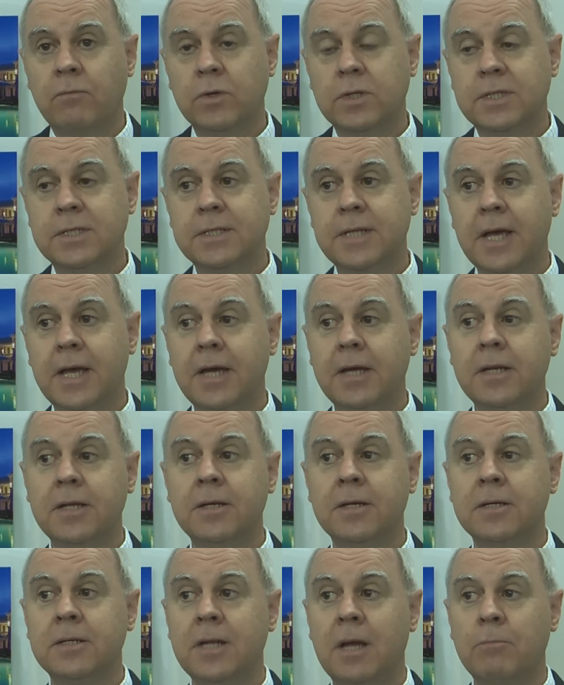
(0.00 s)
I would say
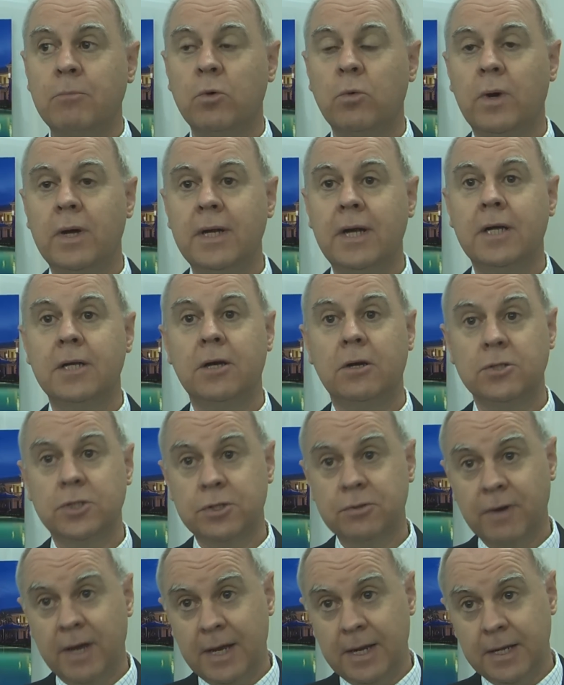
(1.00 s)
the number one are the
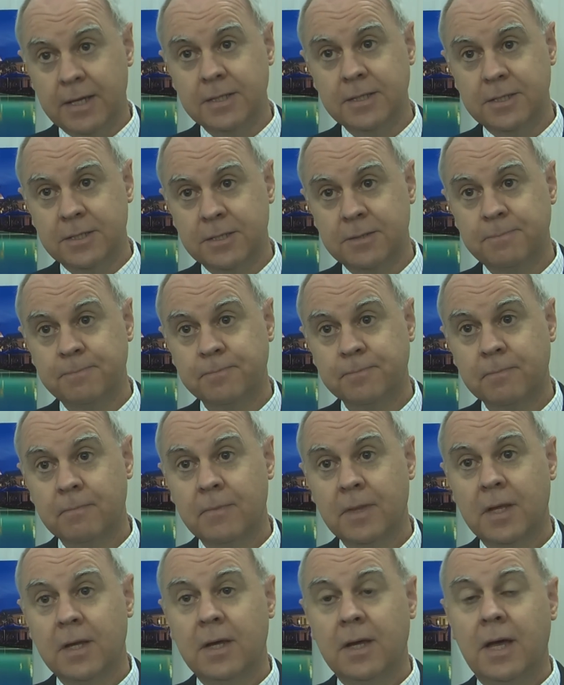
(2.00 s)
Australians,
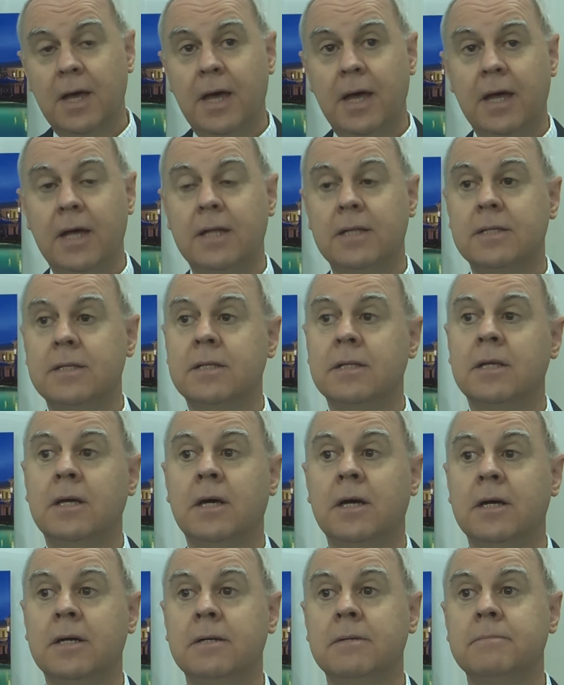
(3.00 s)
and
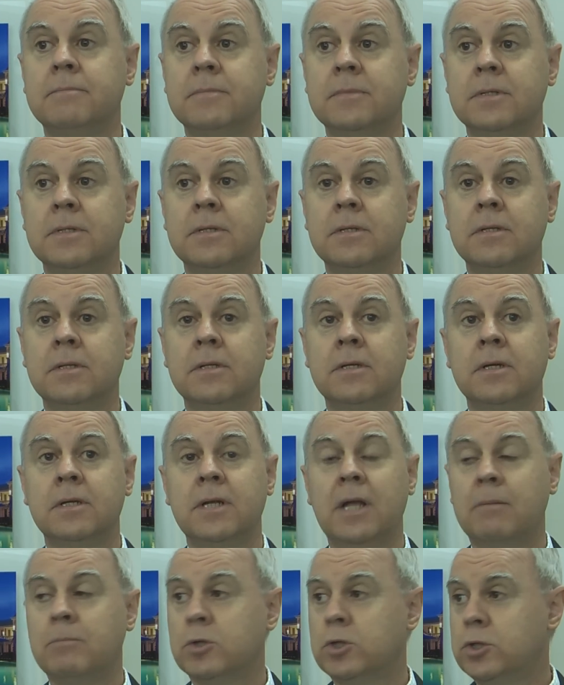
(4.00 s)
um, the
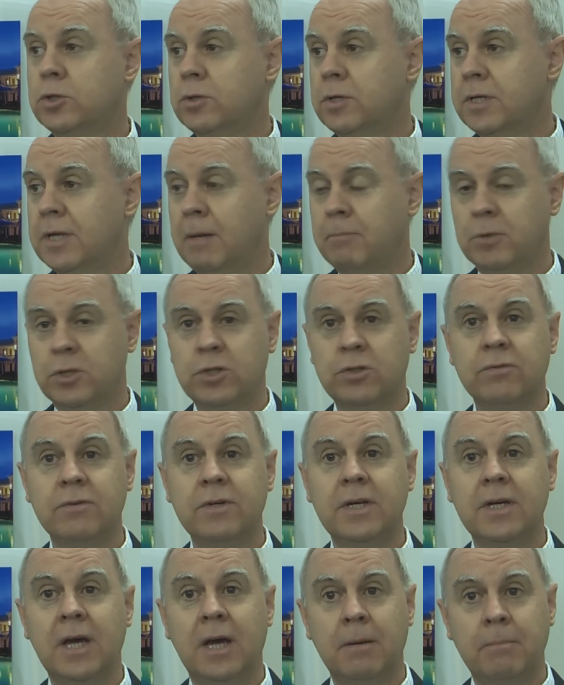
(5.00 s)
number two and number
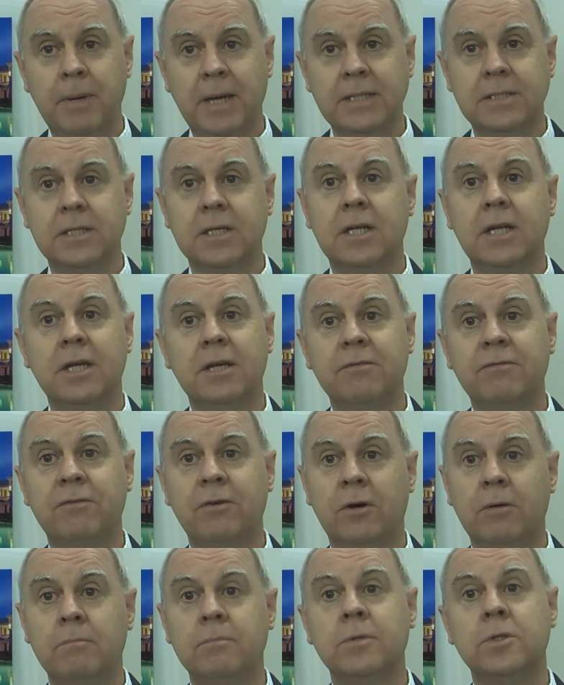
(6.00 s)
three are basically
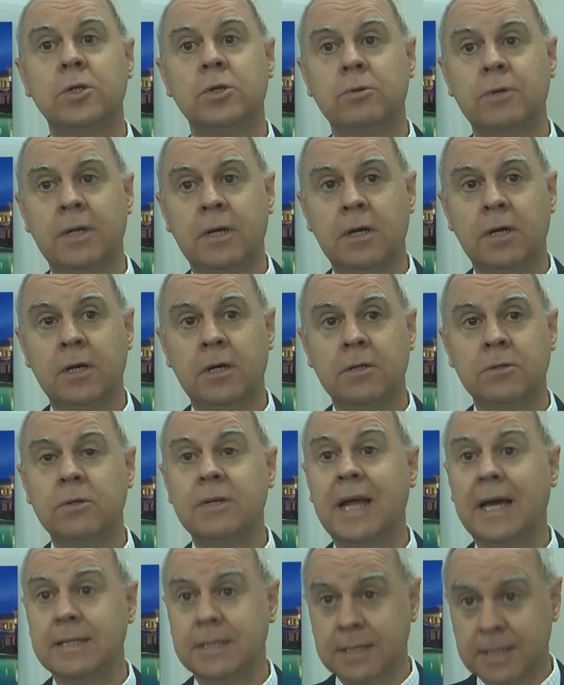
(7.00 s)
from the uh,
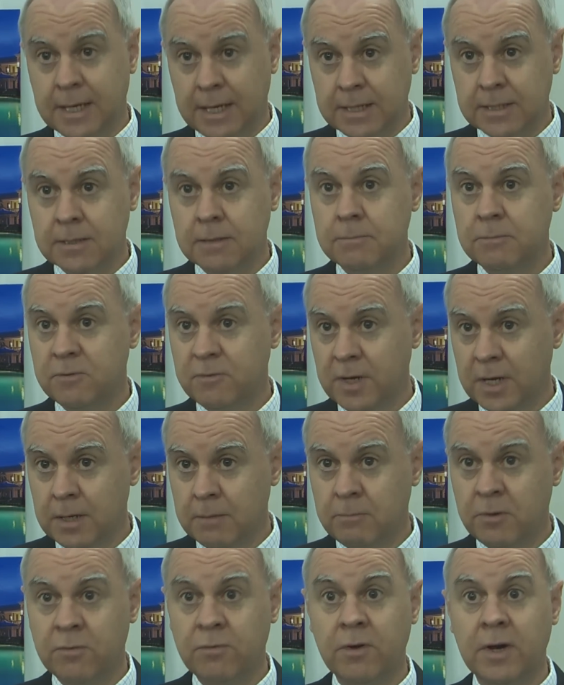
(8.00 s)
United Kingdom,
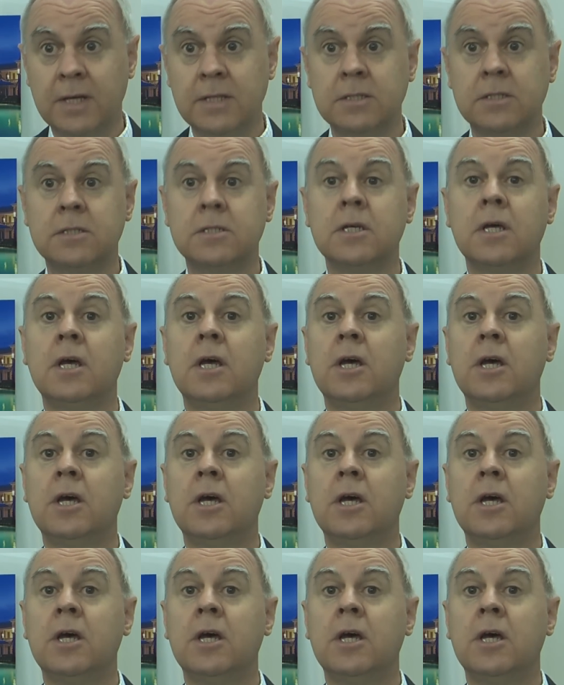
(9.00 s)
very friends,